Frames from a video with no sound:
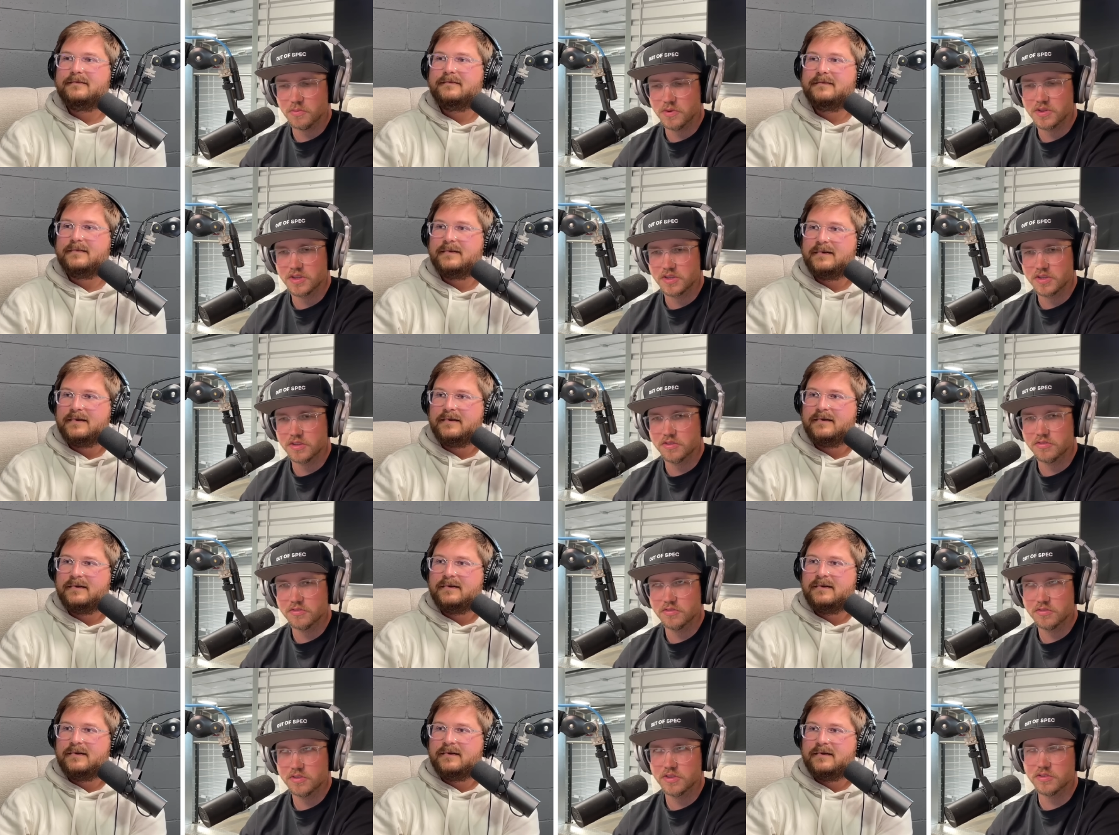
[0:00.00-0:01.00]
Speaker 1: where the
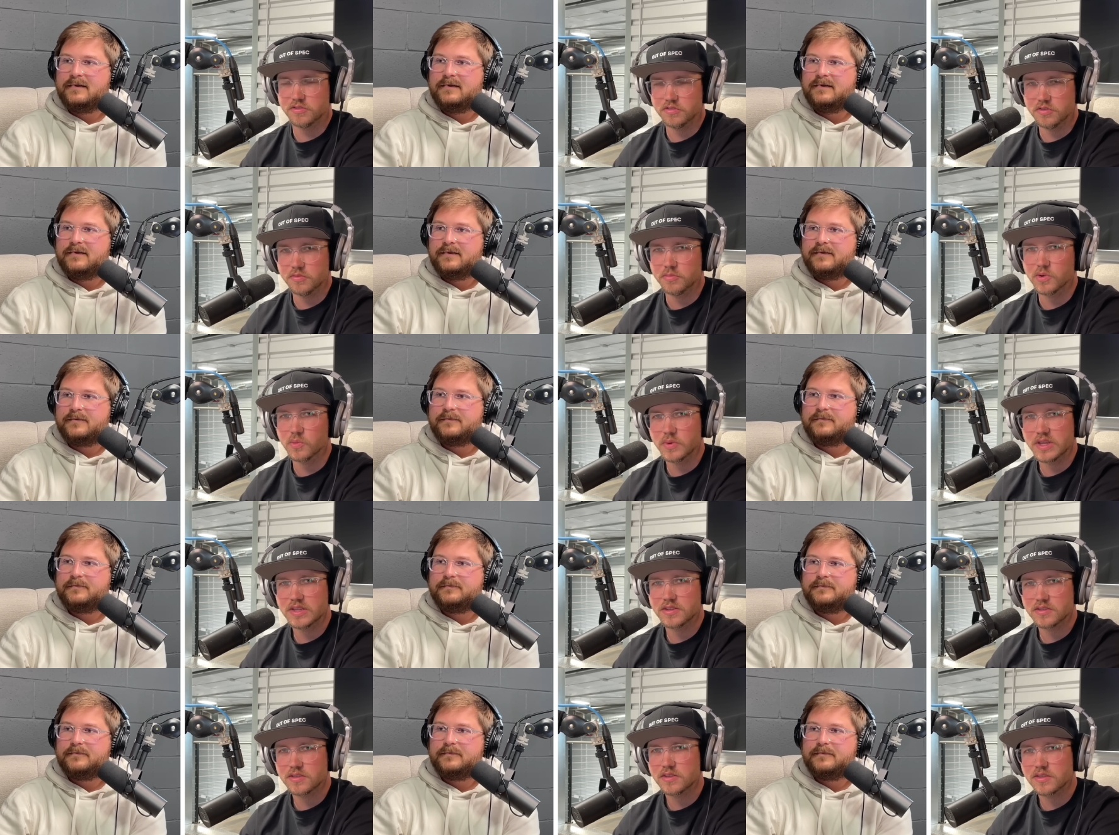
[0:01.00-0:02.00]
cons consumer
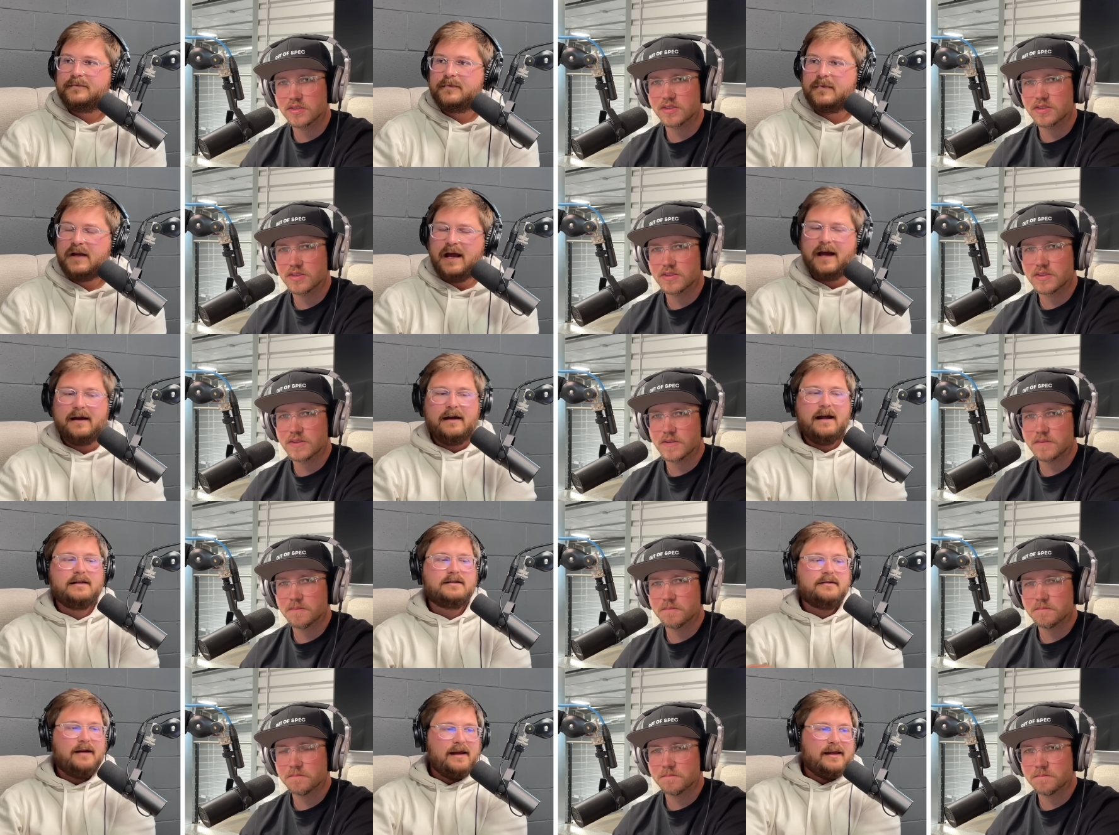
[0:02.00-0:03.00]
wins?
Speaker 2: Yeah,
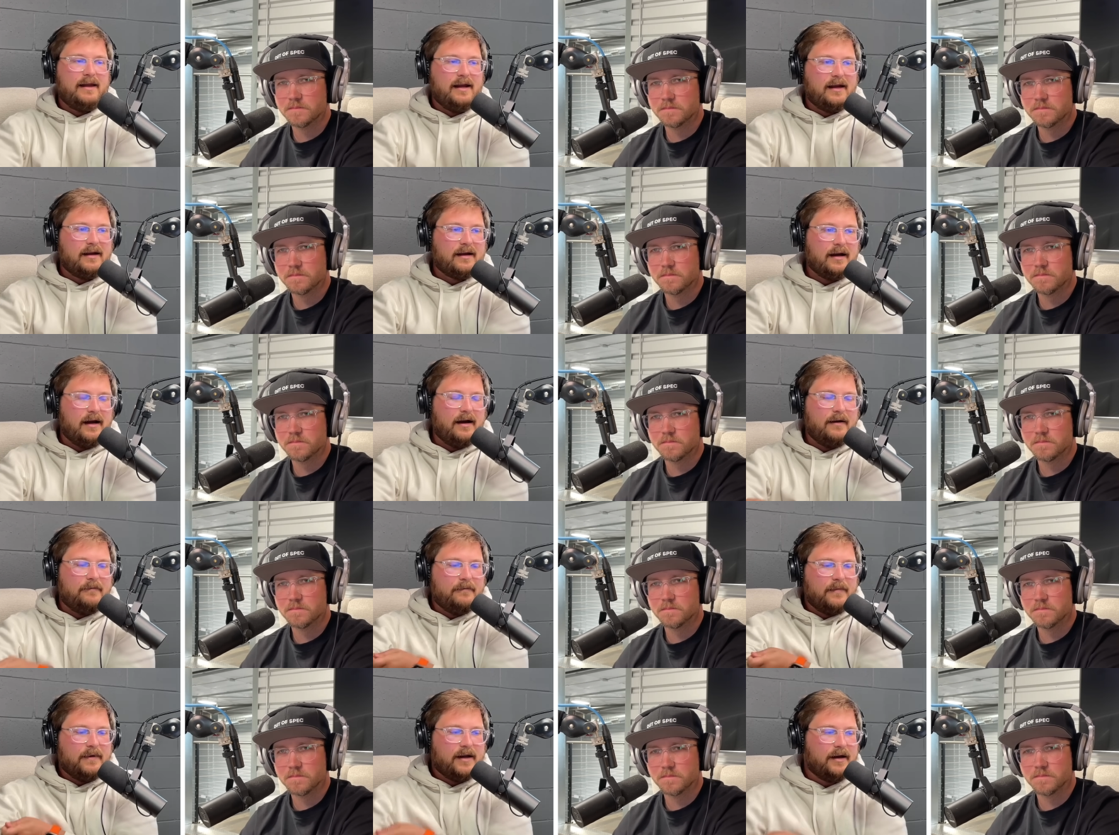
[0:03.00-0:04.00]
and so I think,
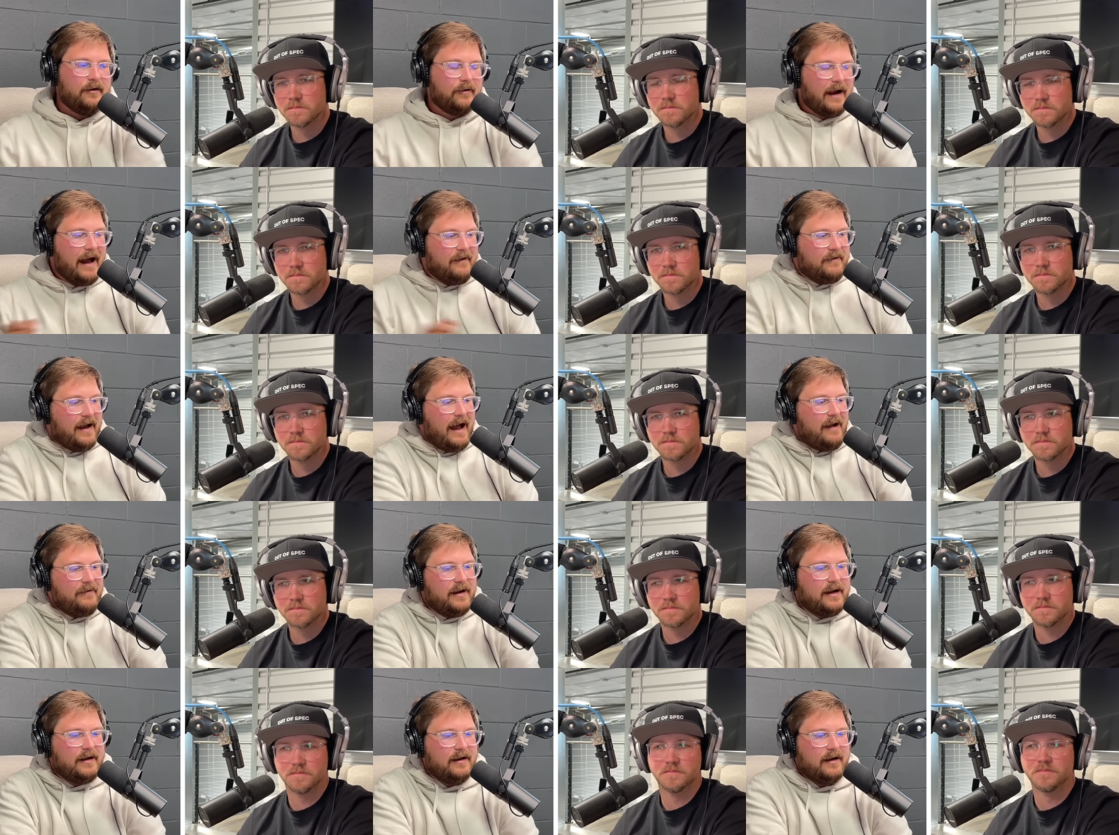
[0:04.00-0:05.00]
um, you know, have,
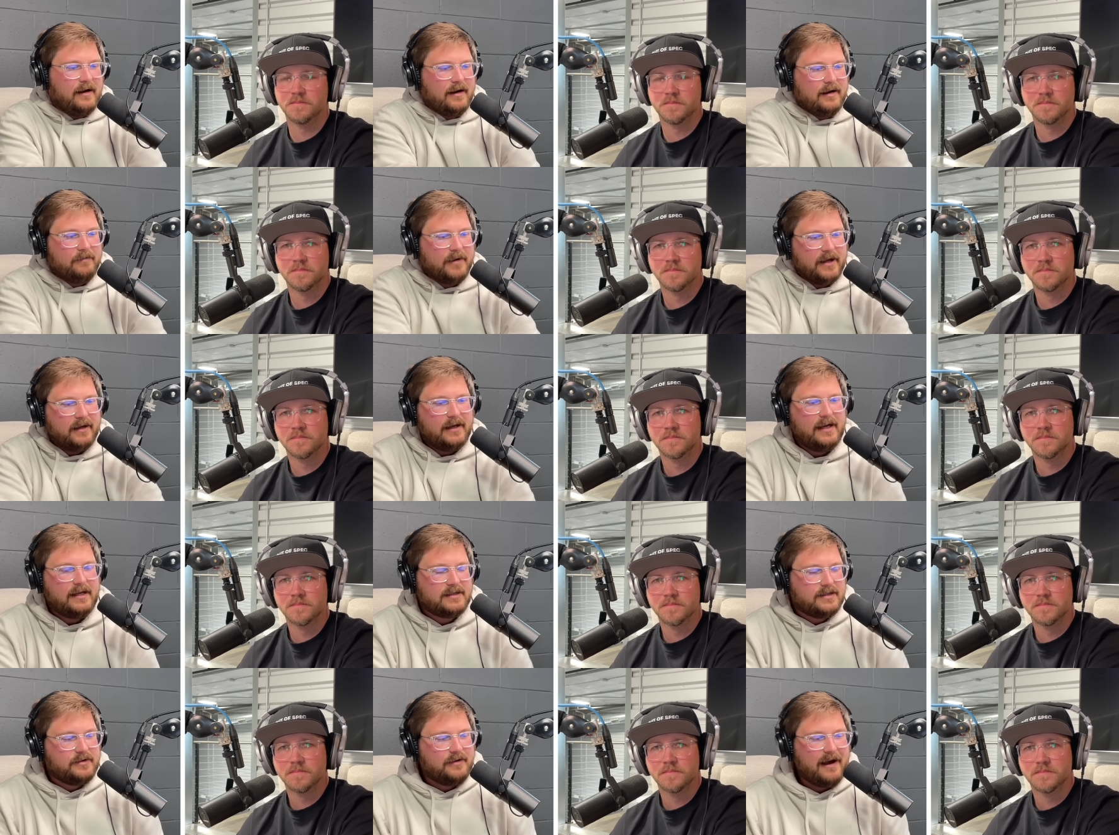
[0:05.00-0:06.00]
having an
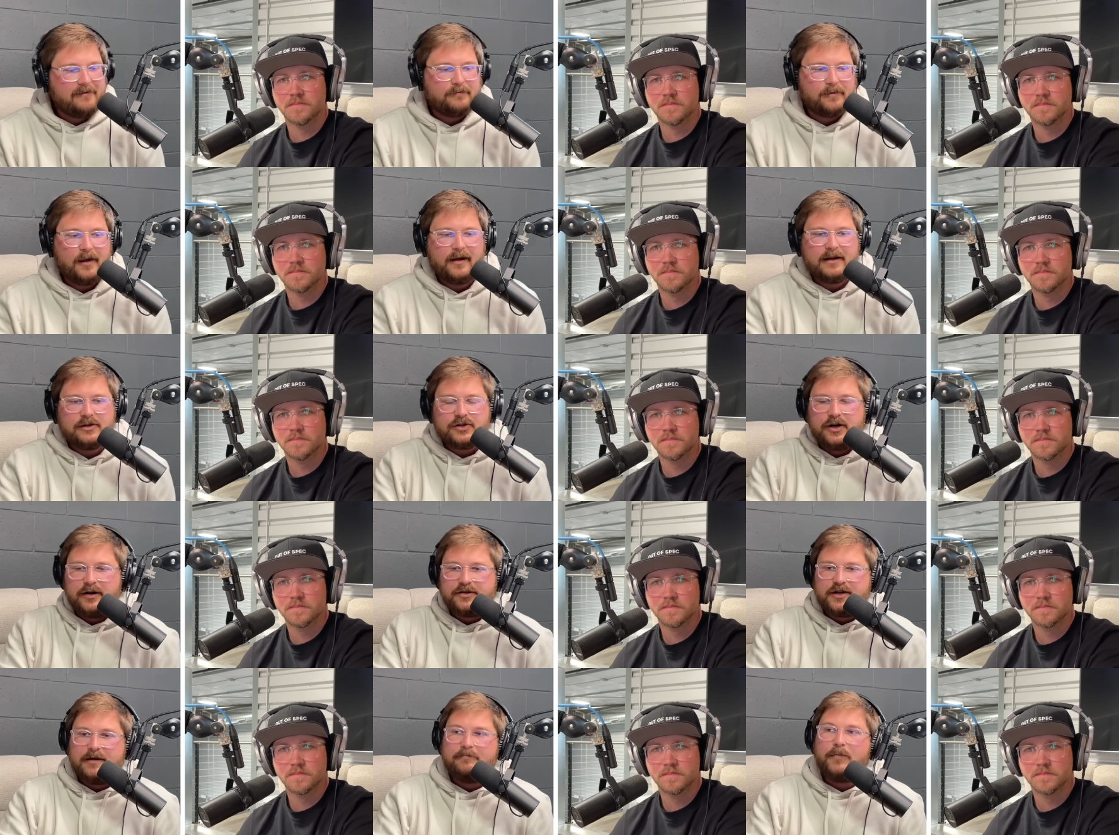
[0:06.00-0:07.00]
ability to have plug and
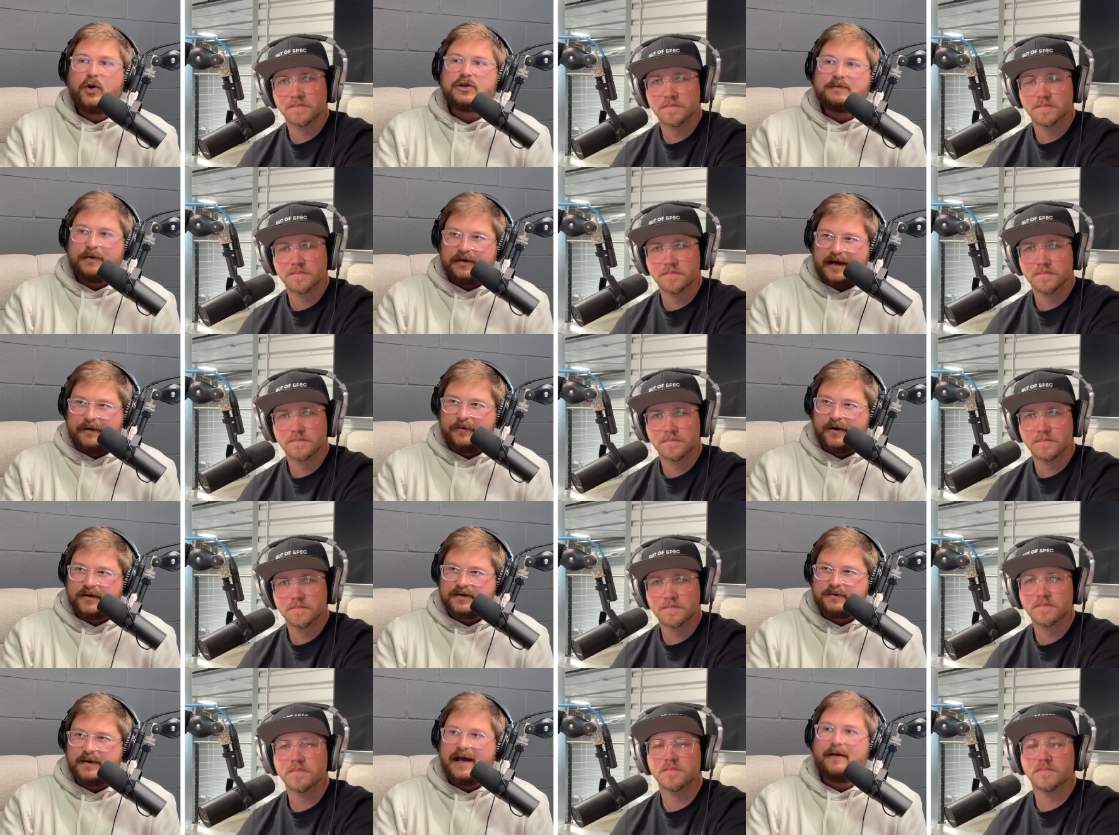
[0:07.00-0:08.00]
charge on multiple
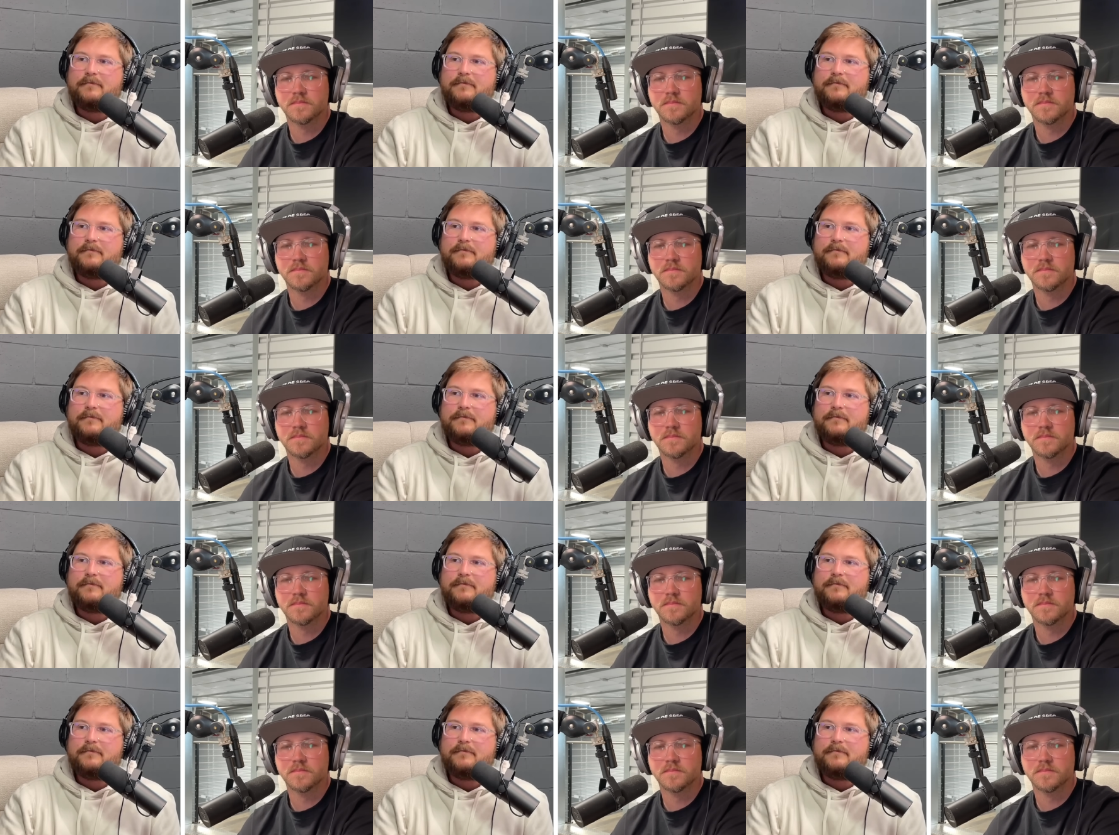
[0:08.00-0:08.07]
networks without